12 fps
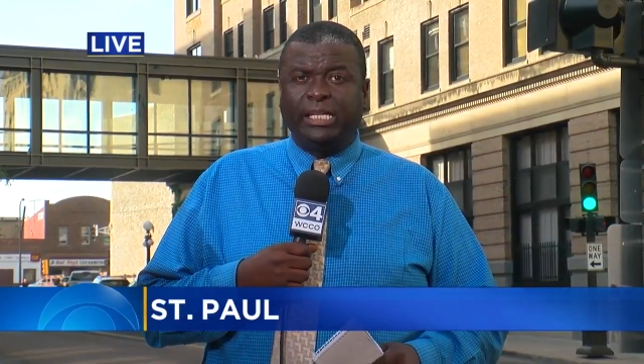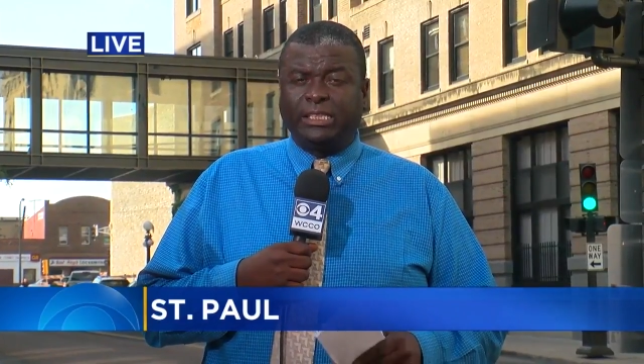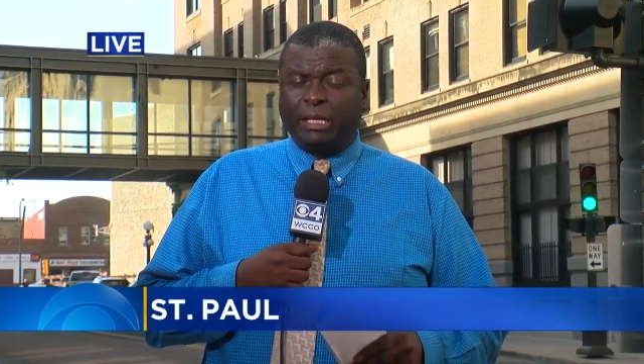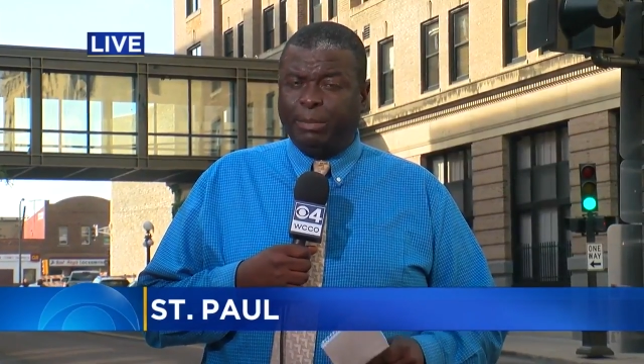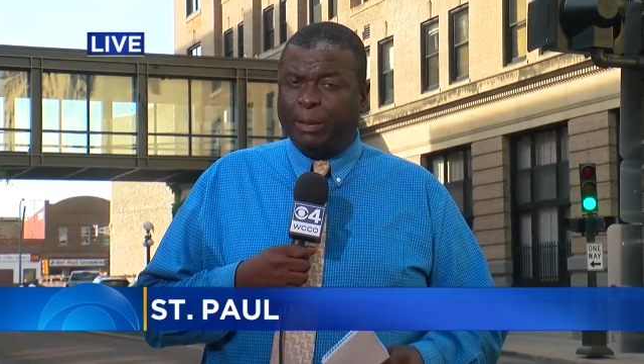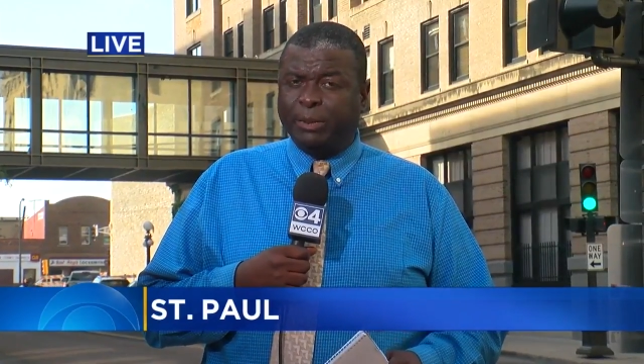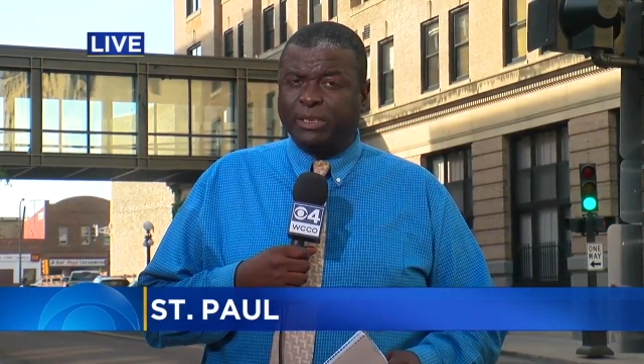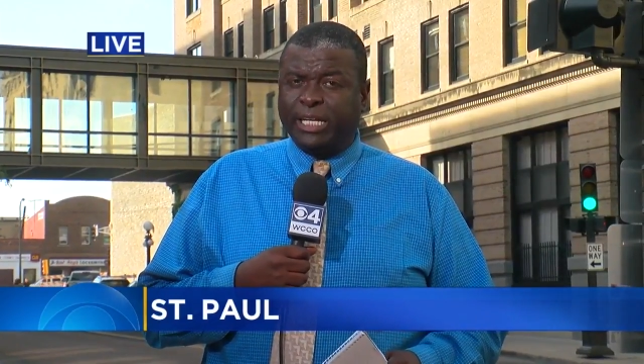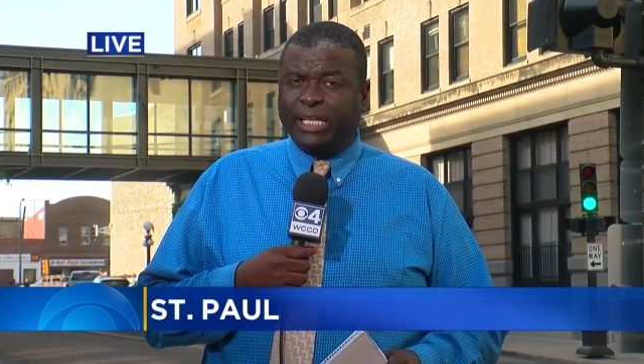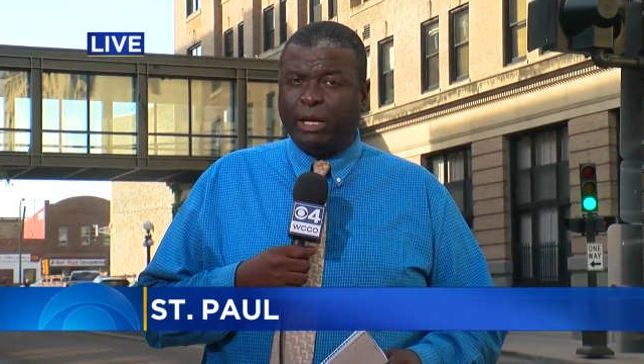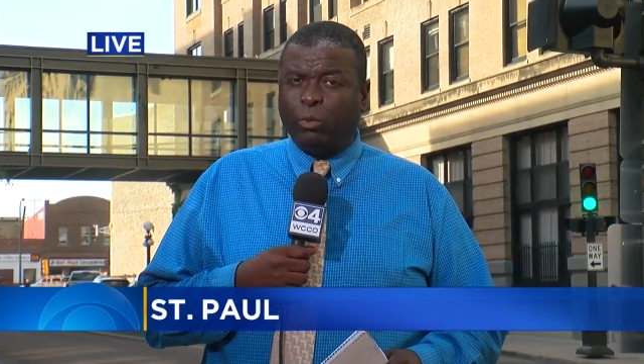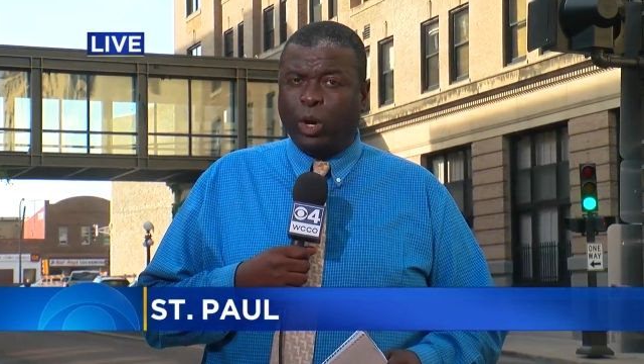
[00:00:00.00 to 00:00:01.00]
some people
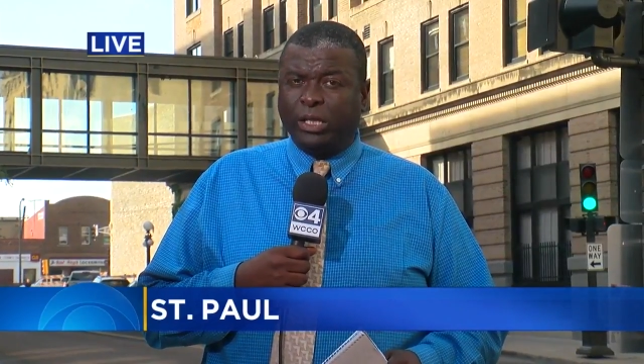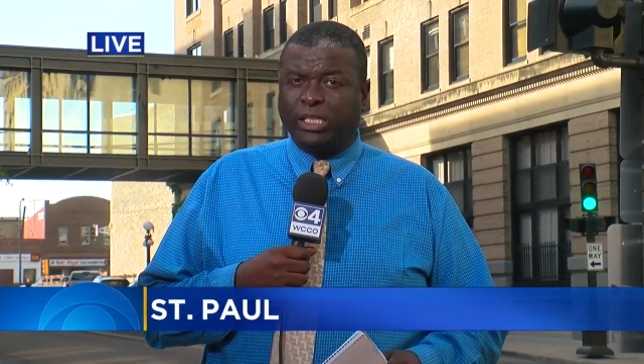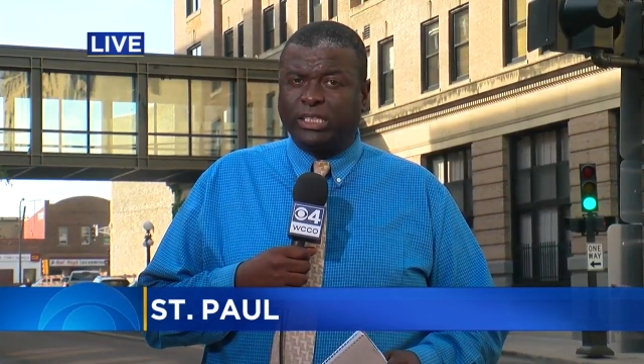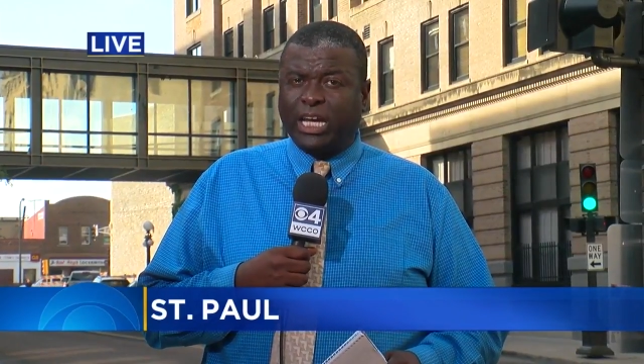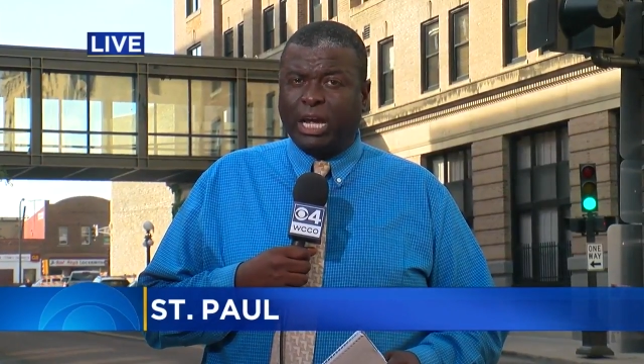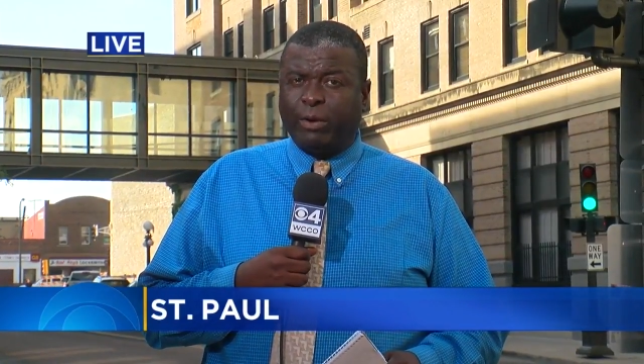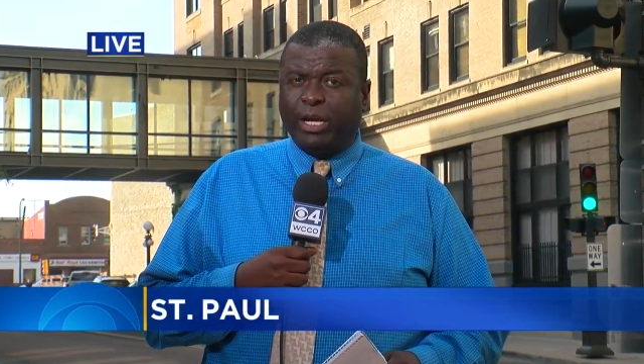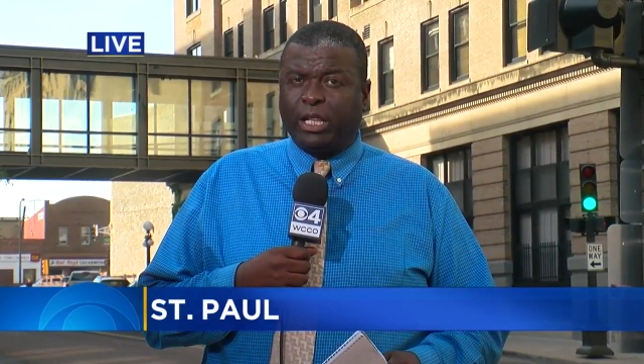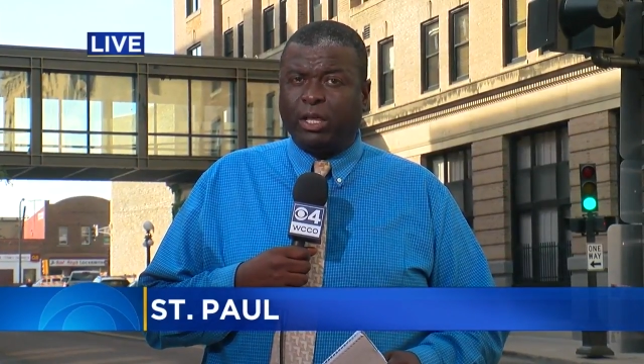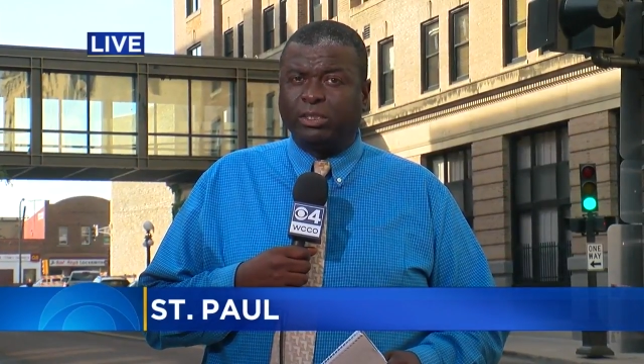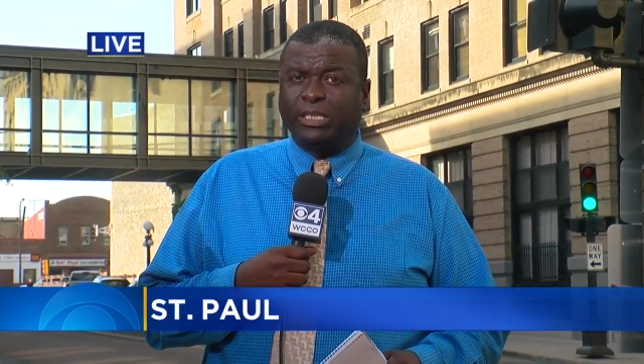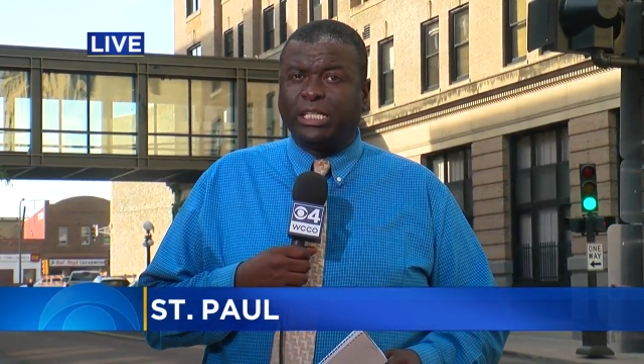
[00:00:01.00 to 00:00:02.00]
say they want the Skyway to
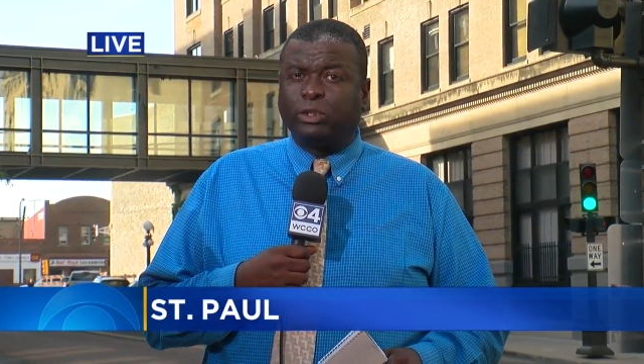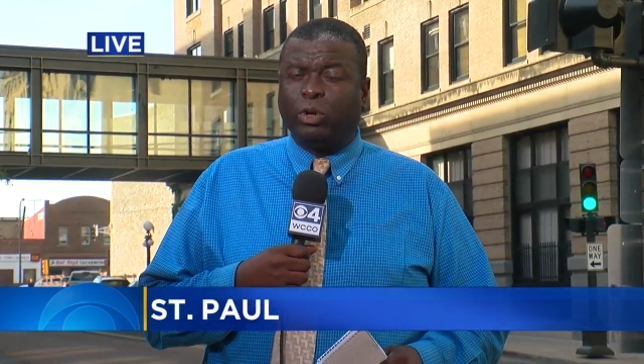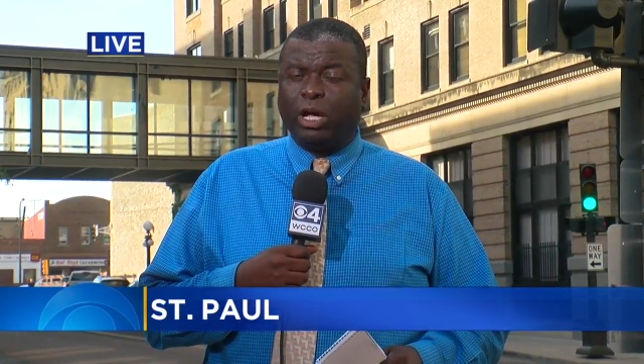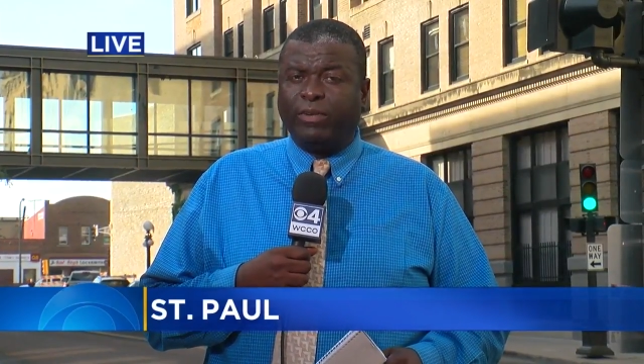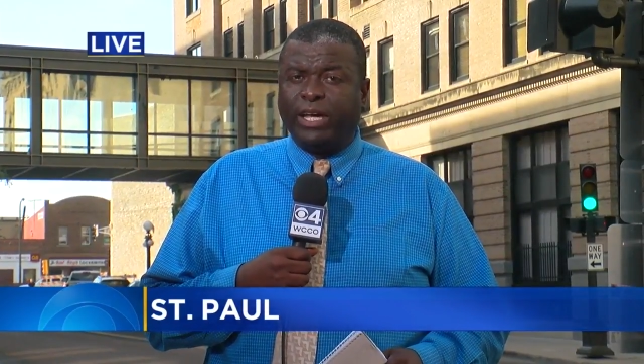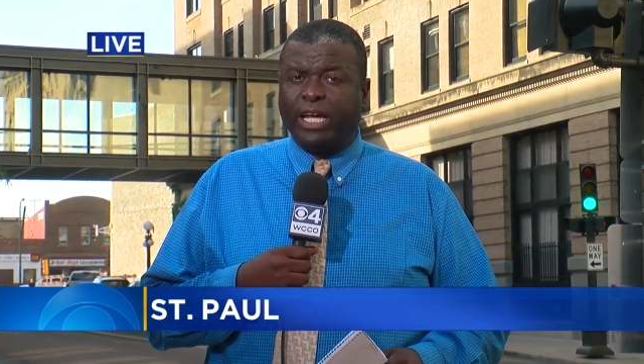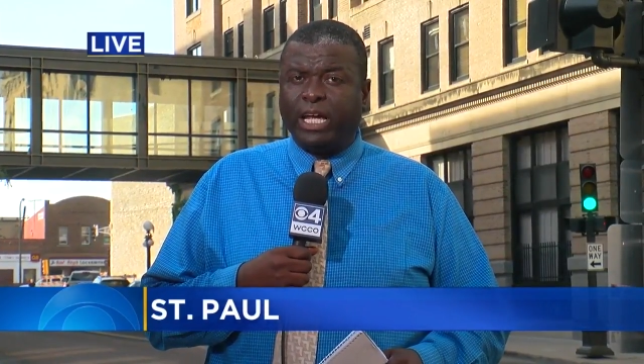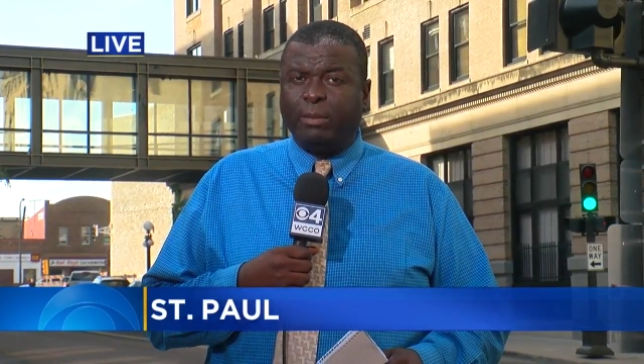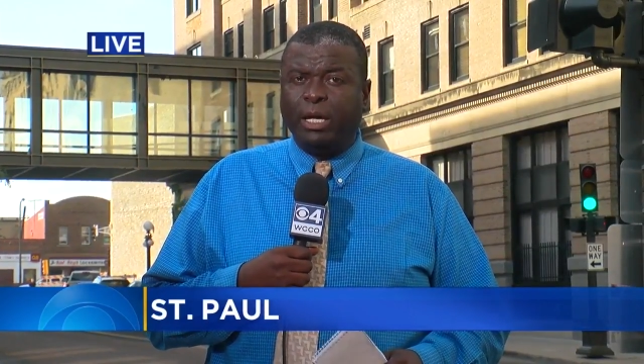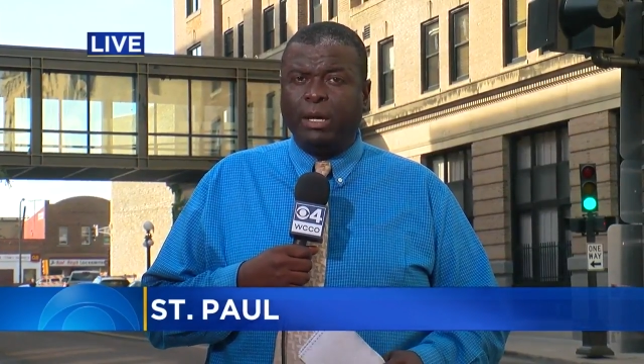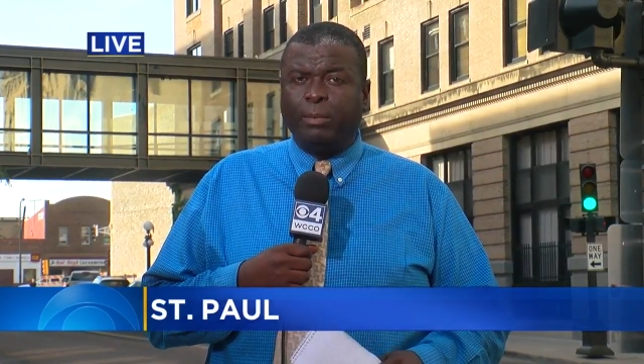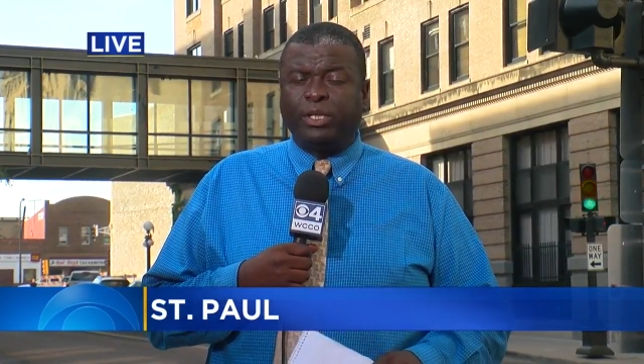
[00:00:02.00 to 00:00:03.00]
close at 12 a.m.,